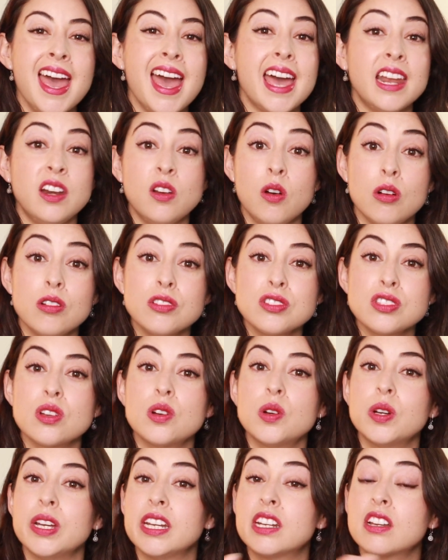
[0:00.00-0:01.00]
And
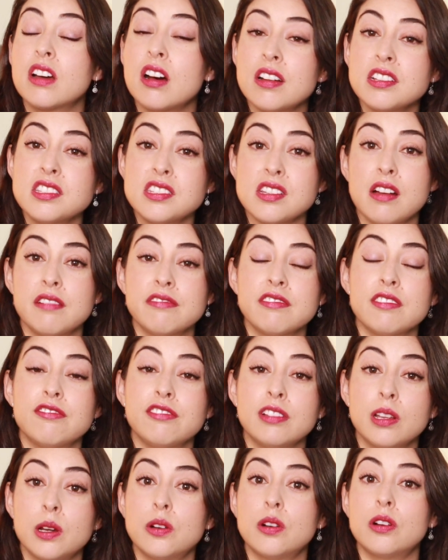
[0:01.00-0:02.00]
also it cuts off the
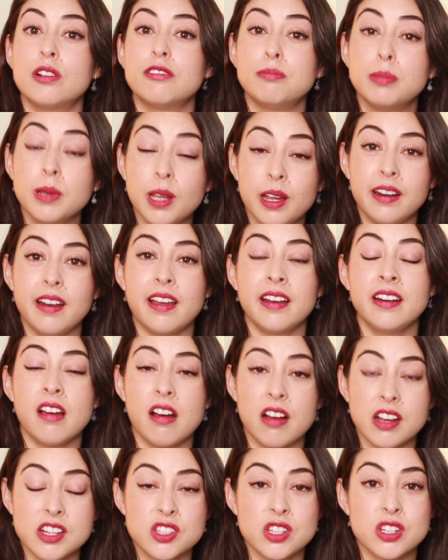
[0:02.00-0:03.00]
flow of blood and
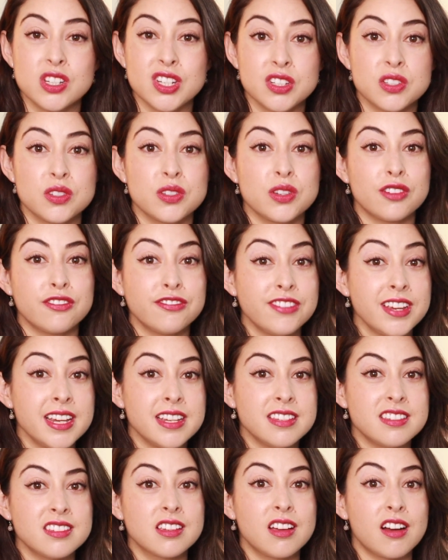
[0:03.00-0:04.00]
oxygen to your
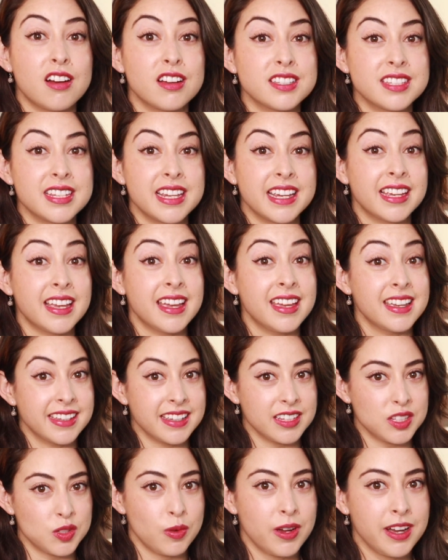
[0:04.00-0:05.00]
face, causing,
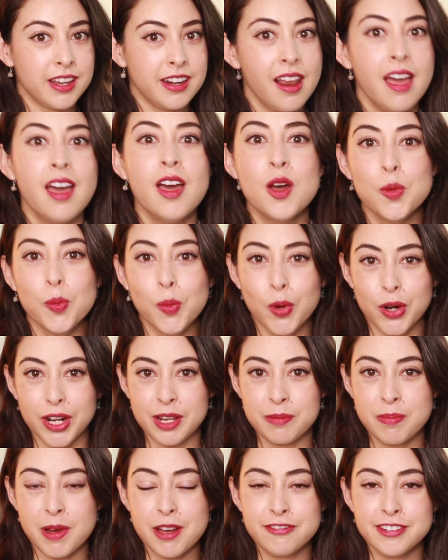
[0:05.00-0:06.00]
guess what?
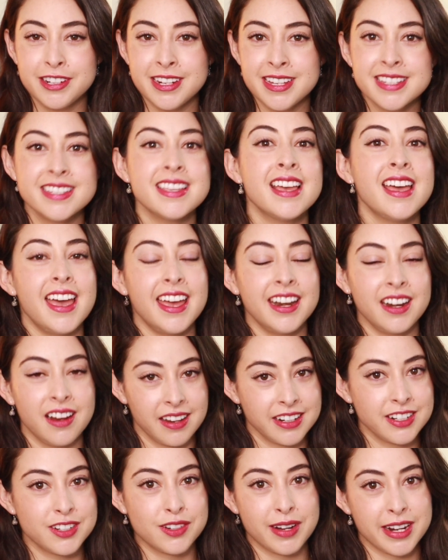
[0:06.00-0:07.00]
Morning puffiness and
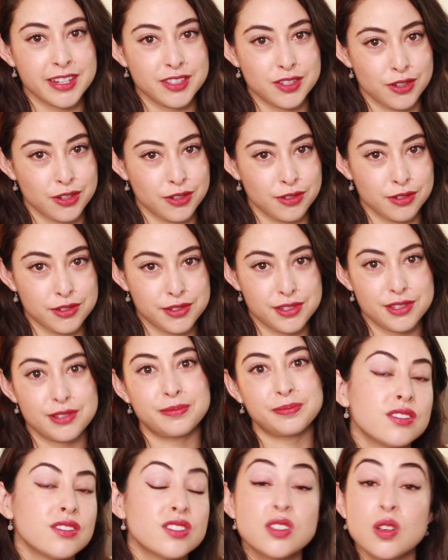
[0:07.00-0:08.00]
under eye circles.
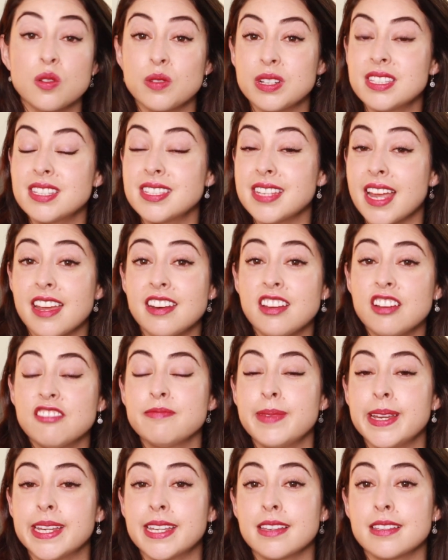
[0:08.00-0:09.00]
So instead of
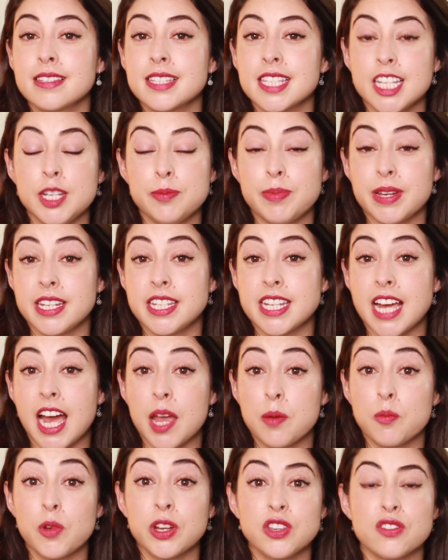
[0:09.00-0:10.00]
making sleep a
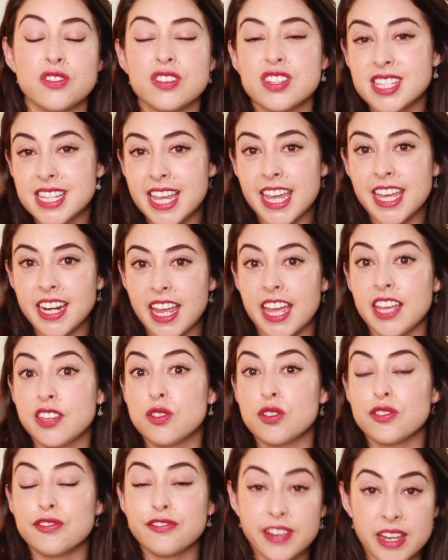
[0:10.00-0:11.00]
time when your skin and
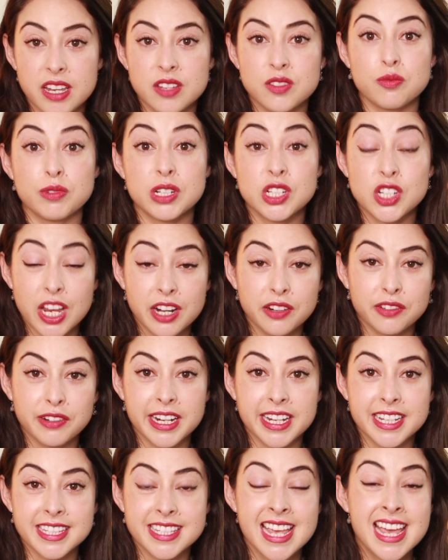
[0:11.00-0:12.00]
your face
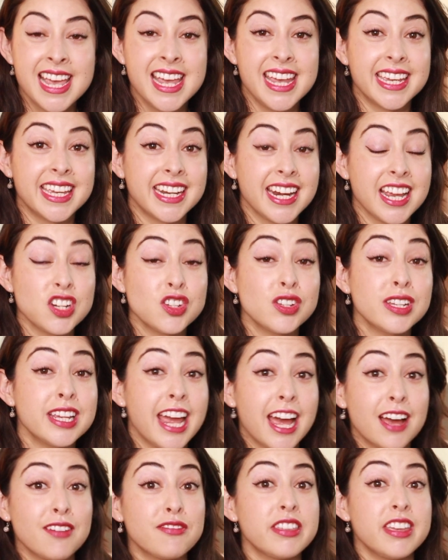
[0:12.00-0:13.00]
regenerates, it can actually
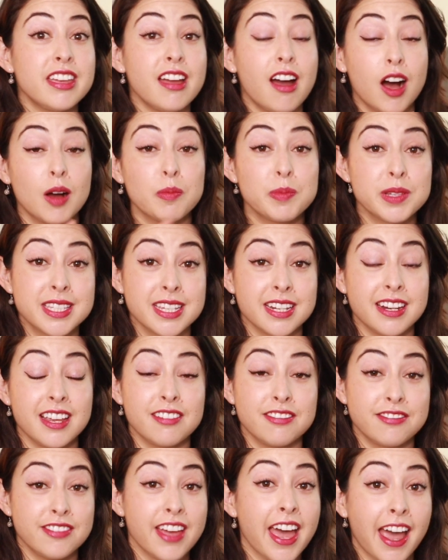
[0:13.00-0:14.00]
have the opposite
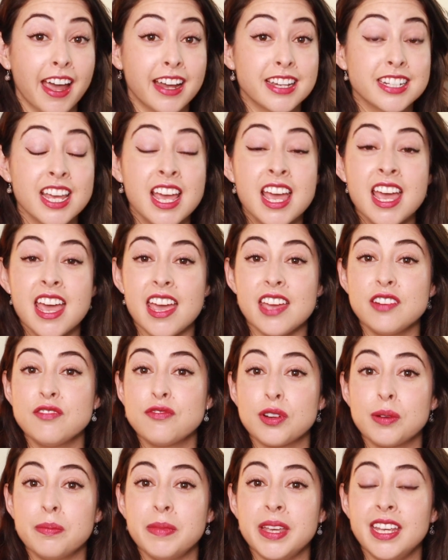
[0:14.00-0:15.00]
effect. And
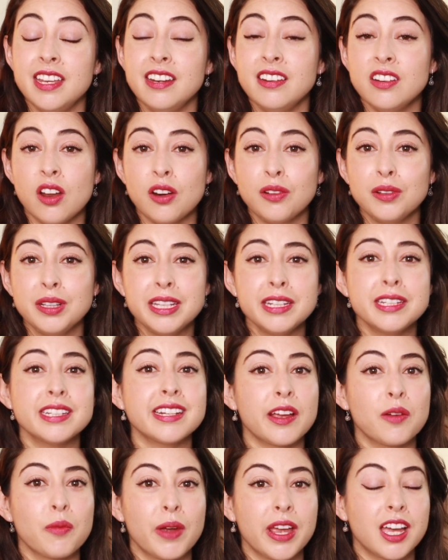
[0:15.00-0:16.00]
for me, not only did
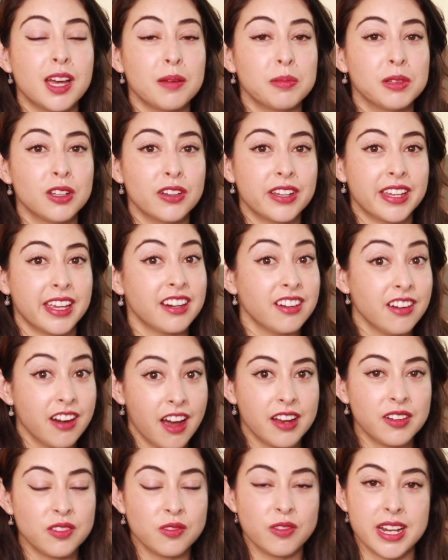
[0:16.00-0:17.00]
I wake up looking
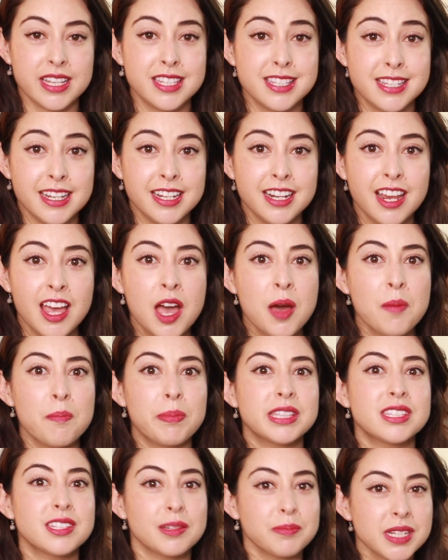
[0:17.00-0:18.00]
not rested,
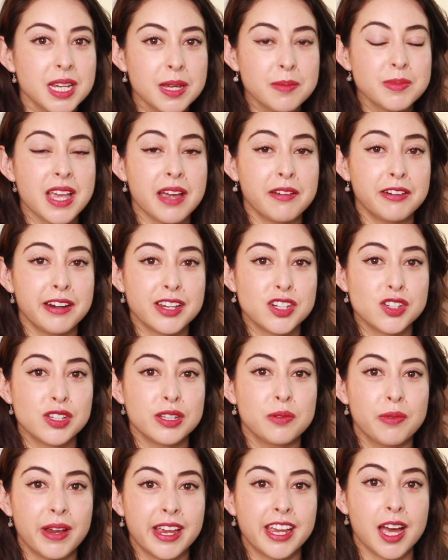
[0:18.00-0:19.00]
but sometimes I would
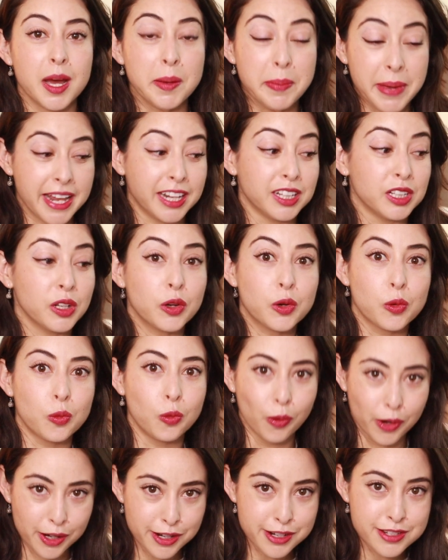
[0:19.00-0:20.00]
actually wake up and look
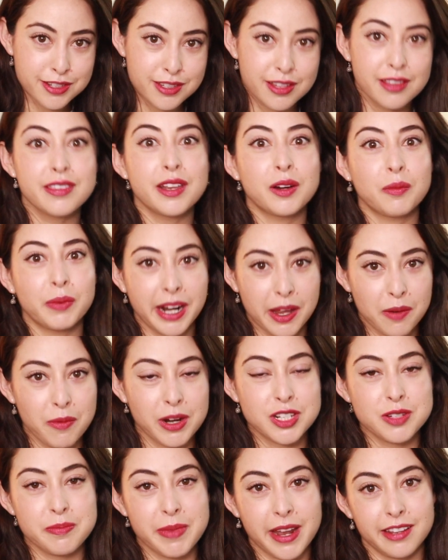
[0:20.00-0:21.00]
worse than when I
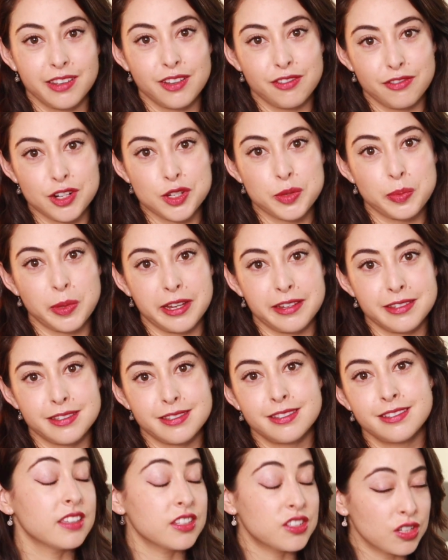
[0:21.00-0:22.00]
went to bed in the first
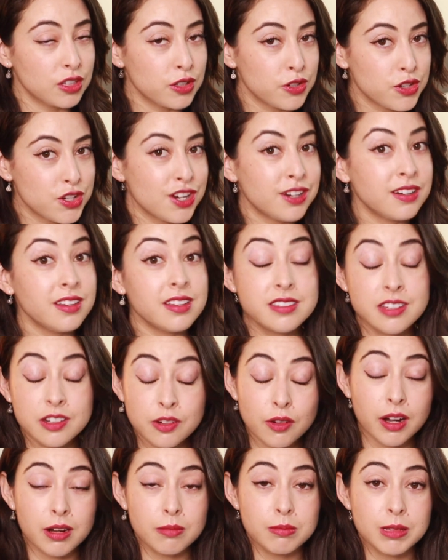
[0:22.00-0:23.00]
place. The solution is
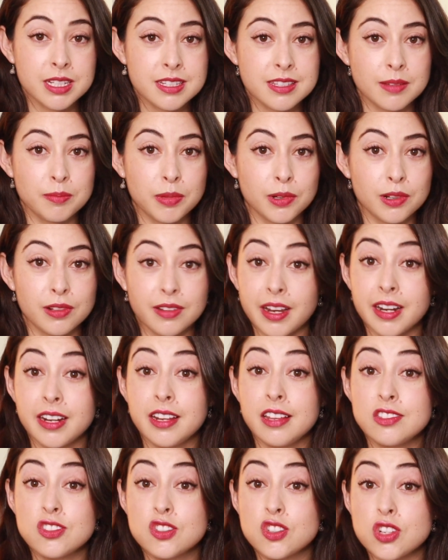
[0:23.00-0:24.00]
incredibly simple, and
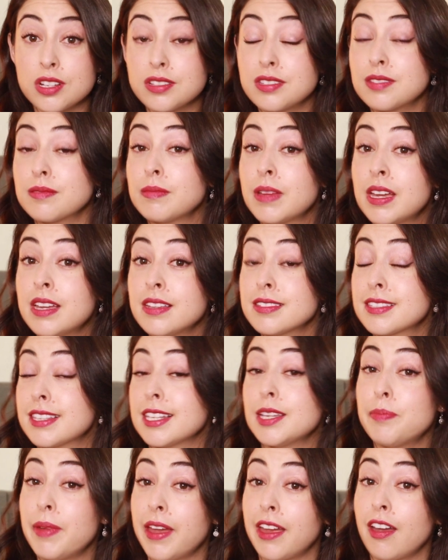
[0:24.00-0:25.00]
it's just
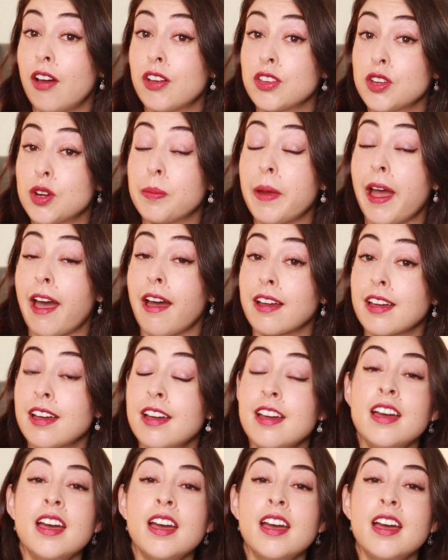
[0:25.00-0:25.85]
sleeping on your back.